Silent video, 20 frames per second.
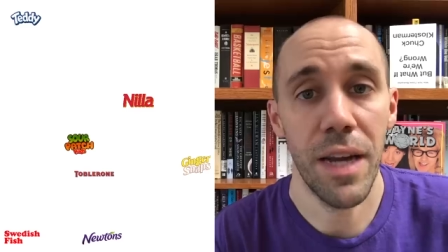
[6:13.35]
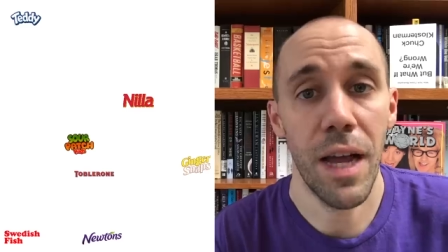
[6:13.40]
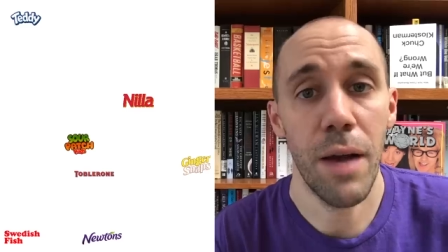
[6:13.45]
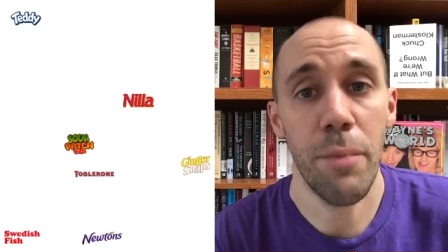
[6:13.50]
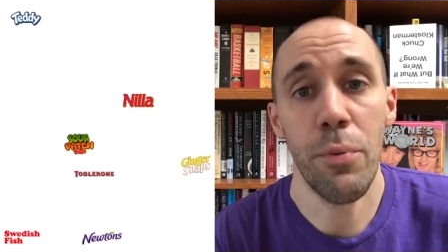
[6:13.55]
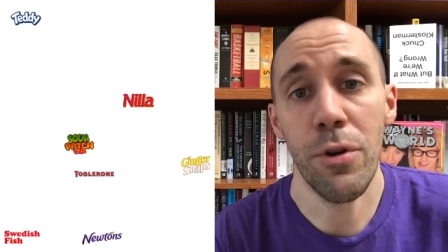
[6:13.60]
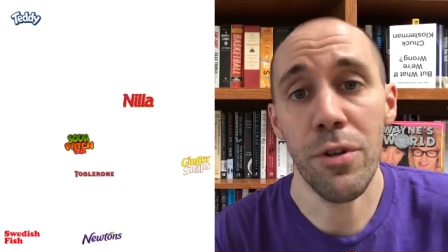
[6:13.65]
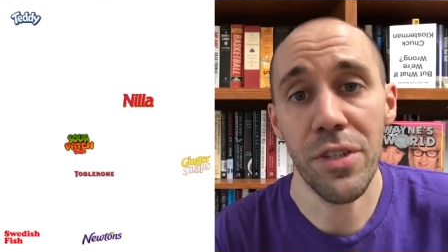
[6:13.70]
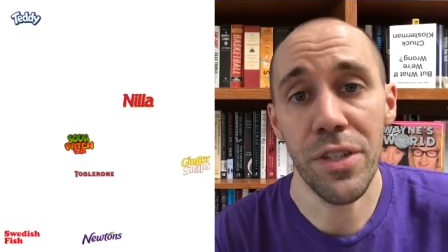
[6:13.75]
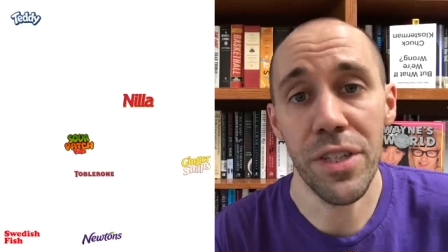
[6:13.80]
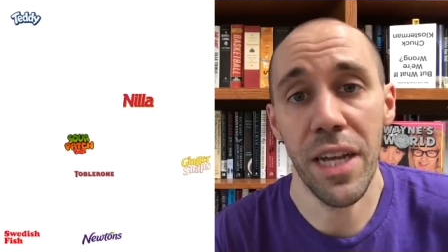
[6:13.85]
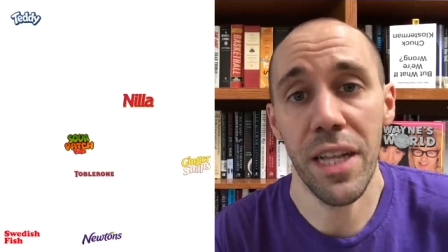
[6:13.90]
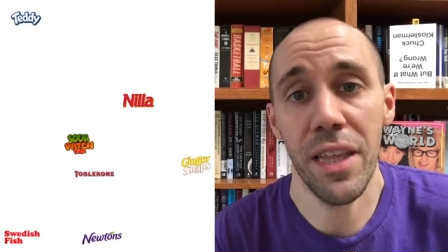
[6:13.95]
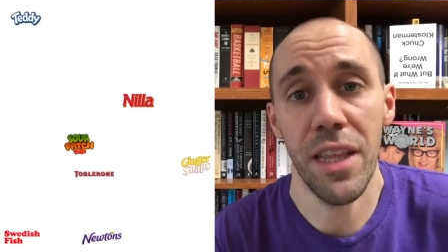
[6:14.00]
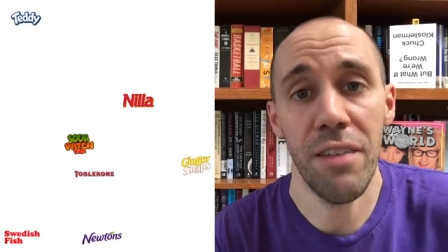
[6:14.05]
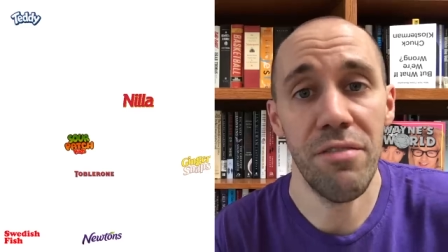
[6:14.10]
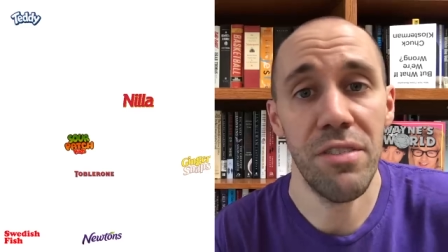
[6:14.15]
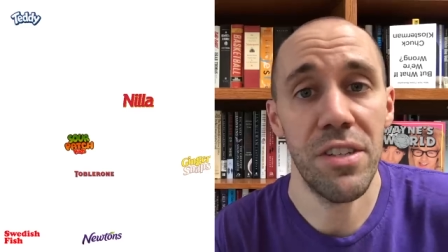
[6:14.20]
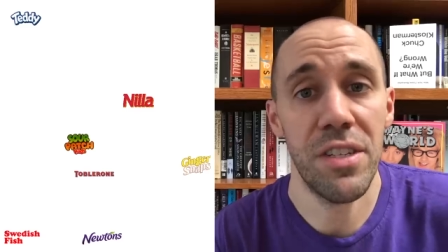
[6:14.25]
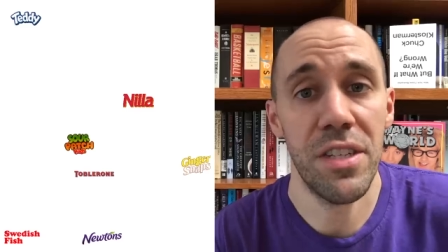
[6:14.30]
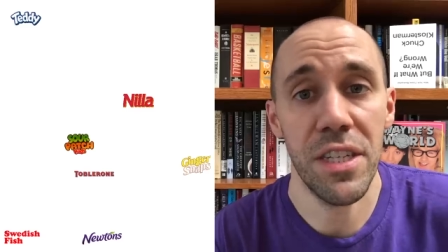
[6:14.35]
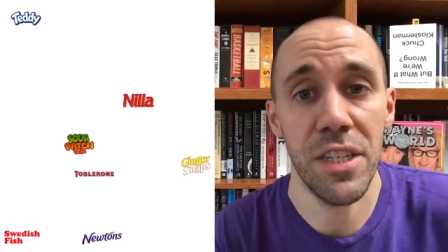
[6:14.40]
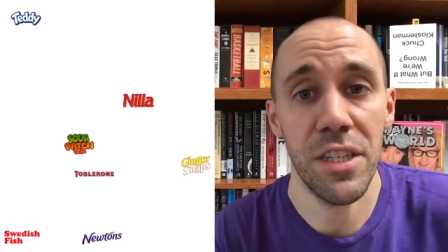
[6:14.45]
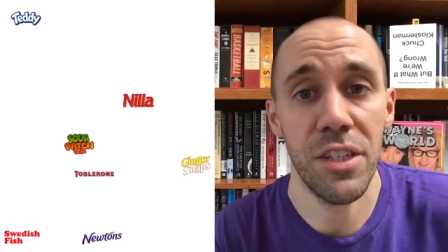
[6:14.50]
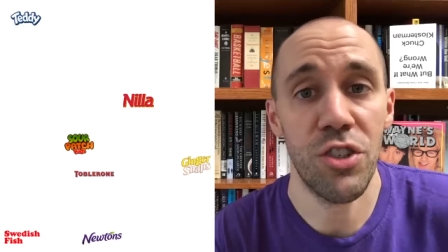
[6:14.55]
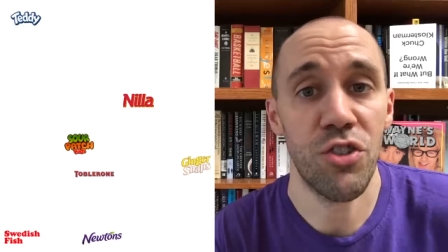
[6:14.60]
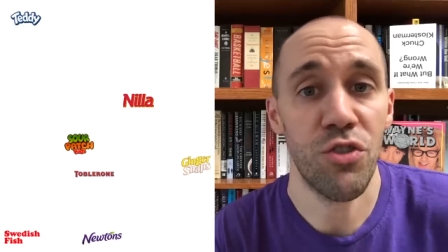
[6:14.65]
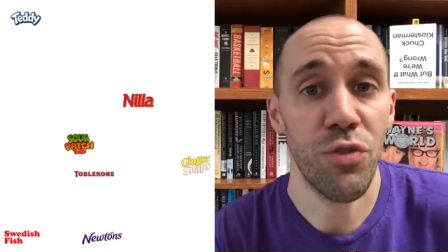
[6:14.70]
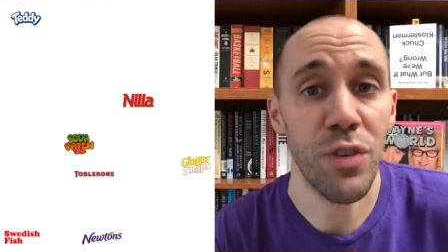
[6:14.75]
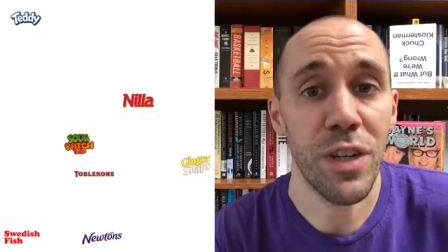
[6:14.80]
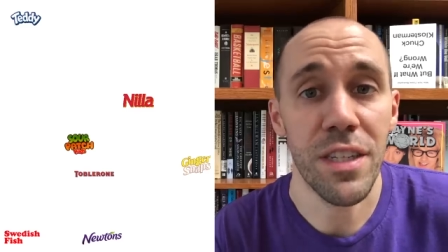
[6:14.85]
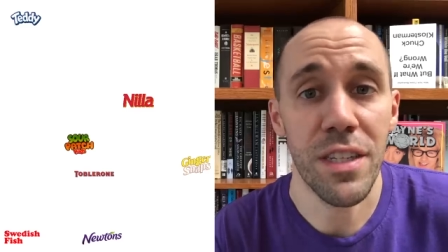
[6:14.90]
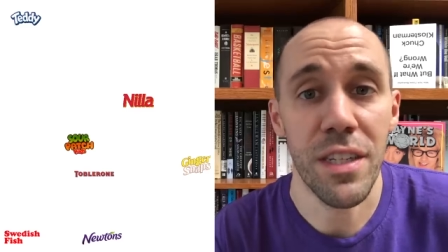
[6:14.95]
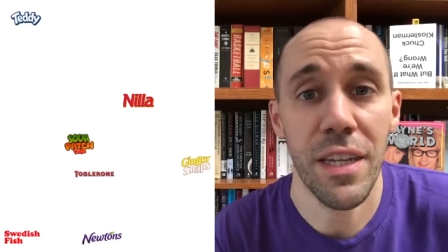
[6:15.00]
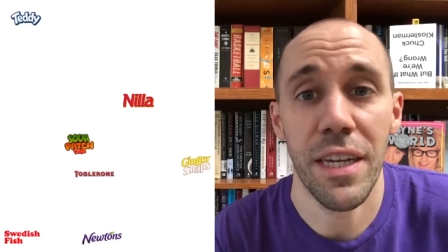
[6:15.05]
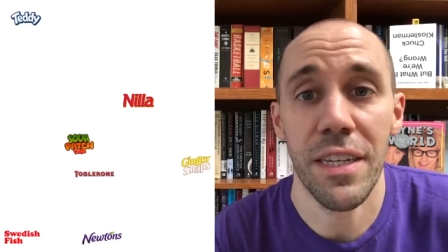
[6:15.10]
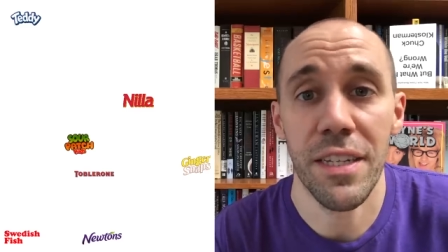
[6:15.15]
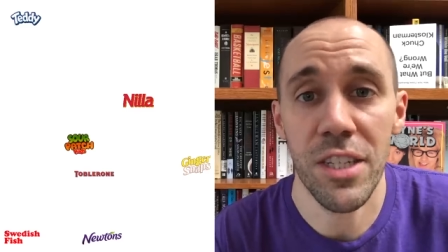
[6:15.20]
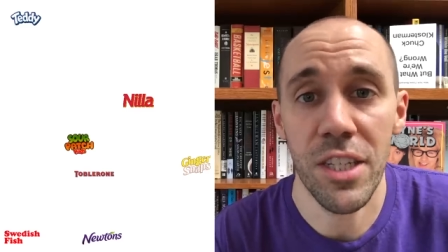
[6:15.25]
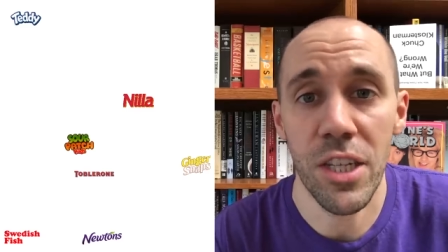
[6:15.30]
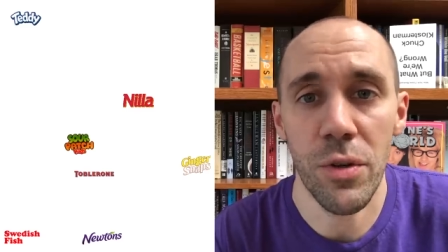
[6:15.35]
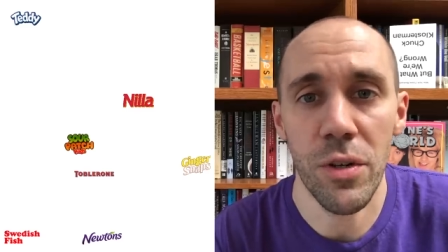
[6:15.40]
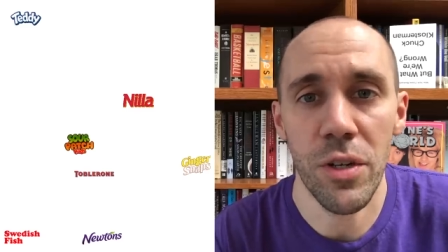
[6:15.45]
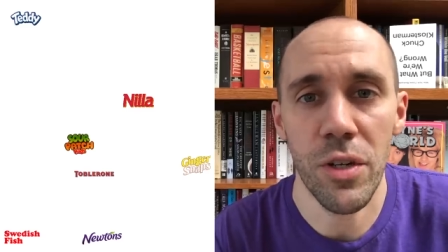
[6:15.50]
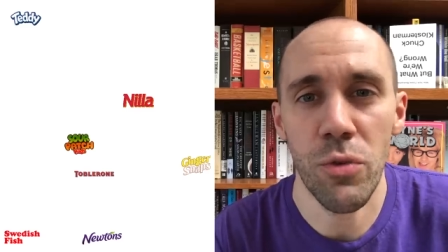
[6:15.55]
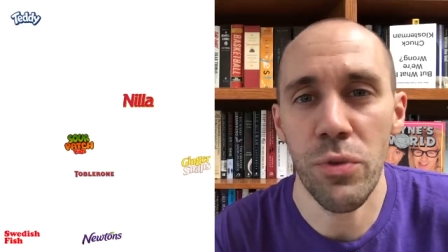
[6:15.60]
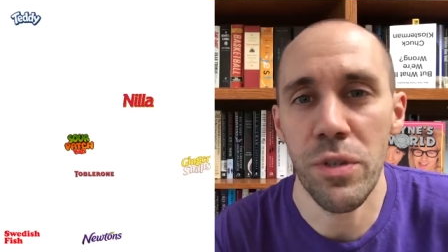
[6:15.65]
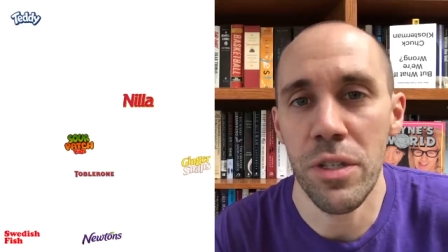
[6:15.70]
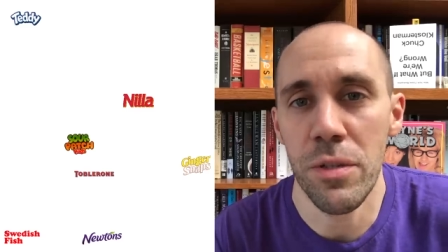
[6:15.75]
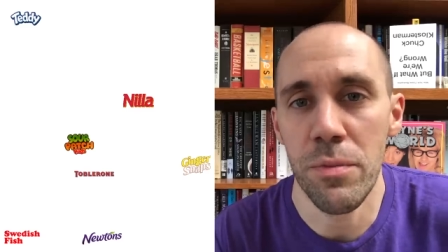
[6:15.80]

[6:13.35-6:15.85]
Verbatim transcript: Now, personally, I'd love to see a Trix-like cereal with